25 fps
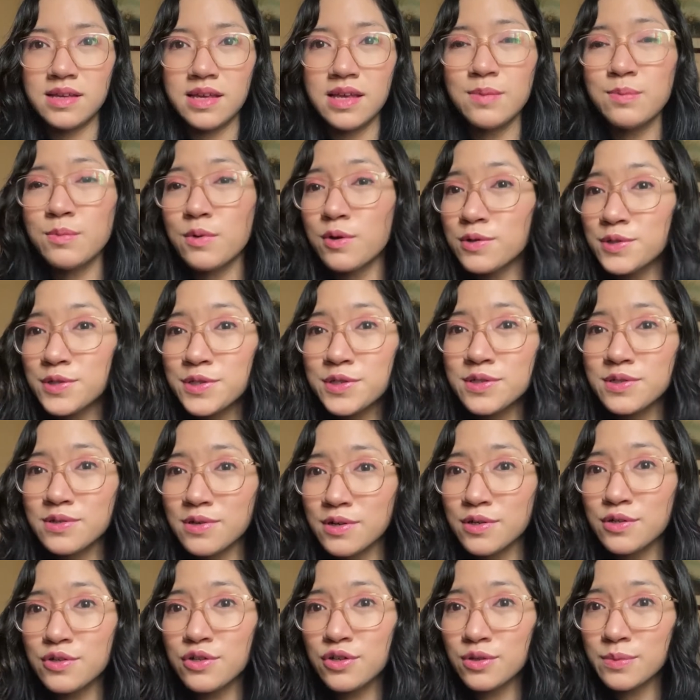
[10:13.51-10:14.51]
Emotions
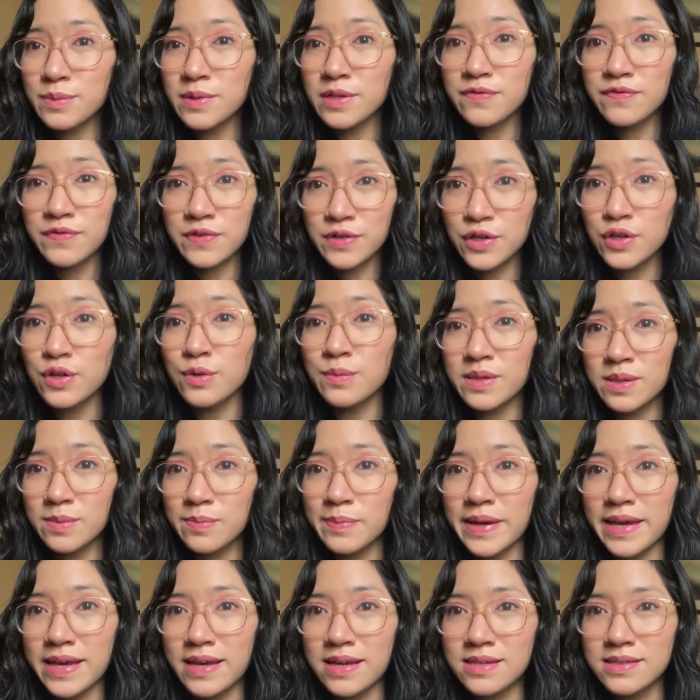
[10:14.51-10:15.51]
are normal for human
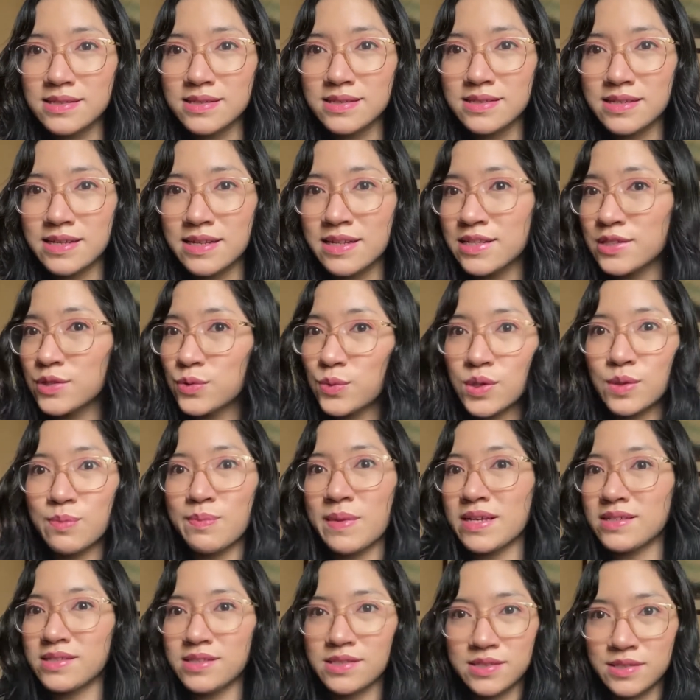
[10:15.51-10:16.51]
beings. It is what
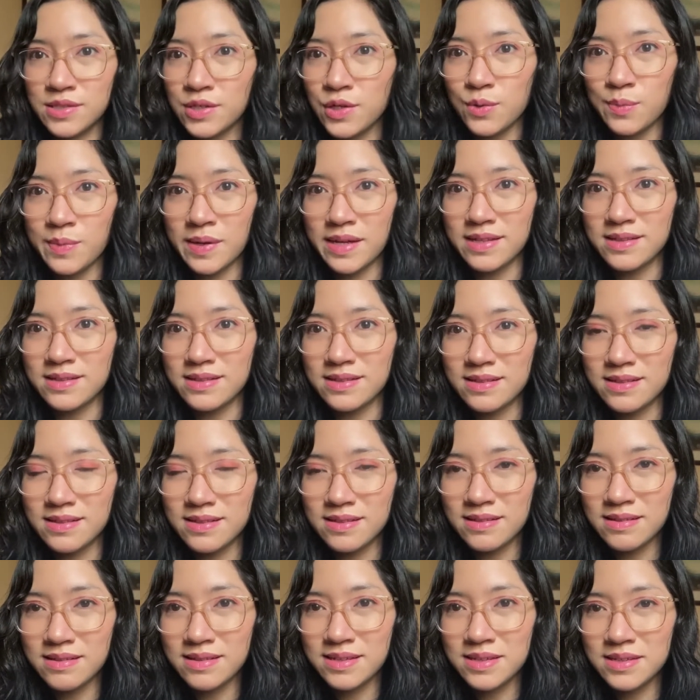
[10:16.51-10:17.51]
makes us human.
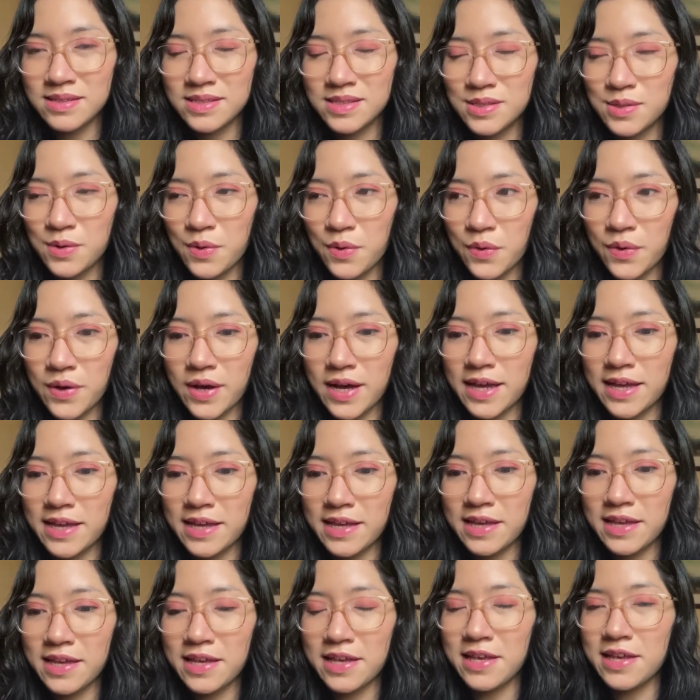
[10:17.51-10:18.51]
So,
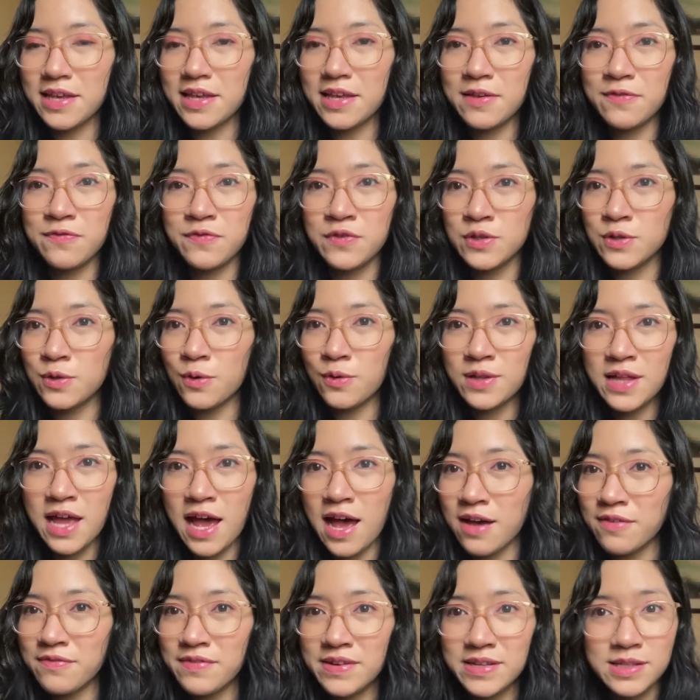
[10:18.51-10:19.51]
if you don't
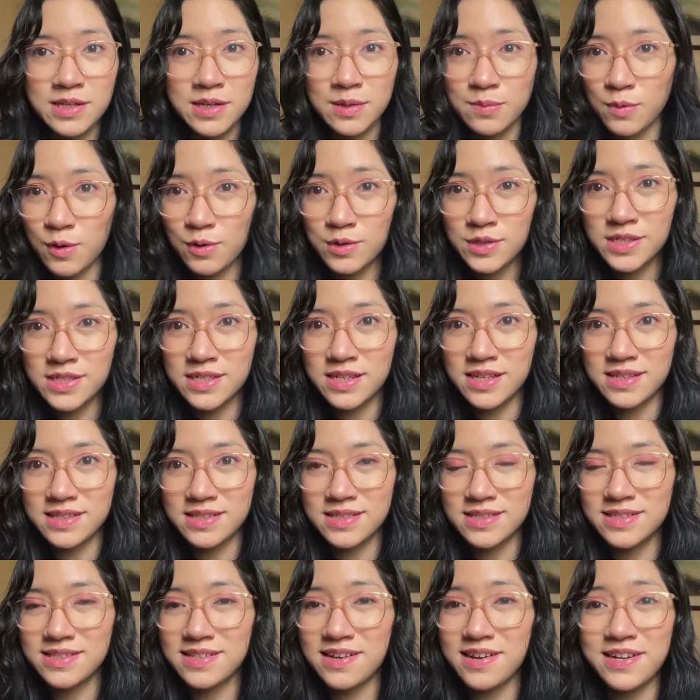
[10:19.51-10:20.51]
have any
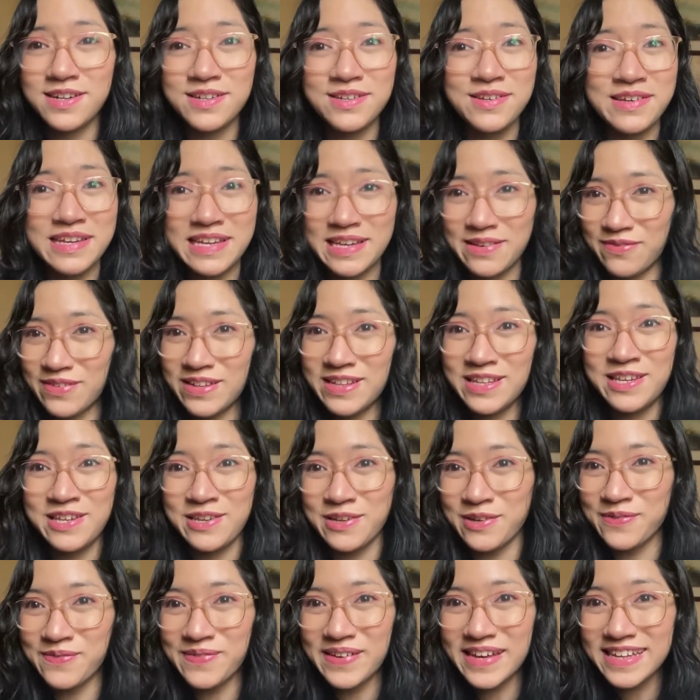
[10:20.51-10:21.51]
emotions, are you even
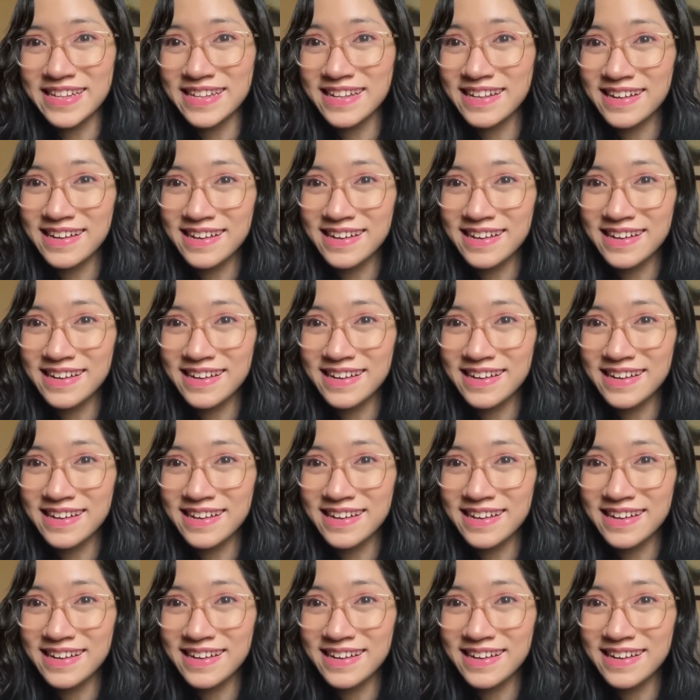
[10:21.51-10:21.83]
human?